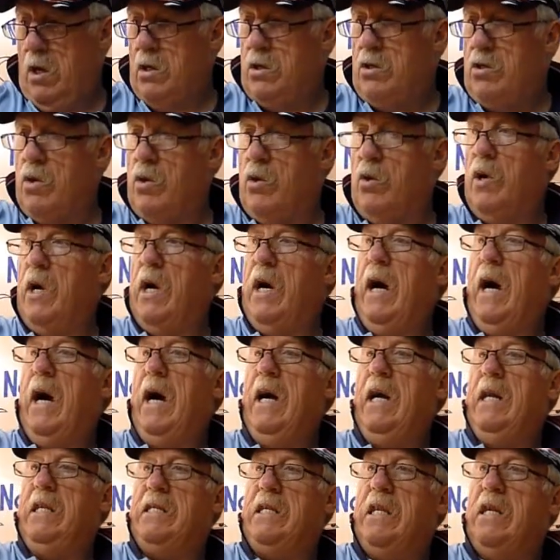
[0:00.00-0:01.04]
So
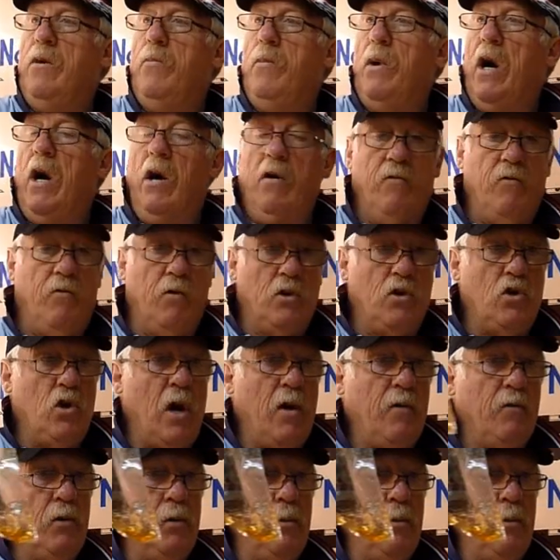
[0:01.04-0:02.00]
it's in the bag for travel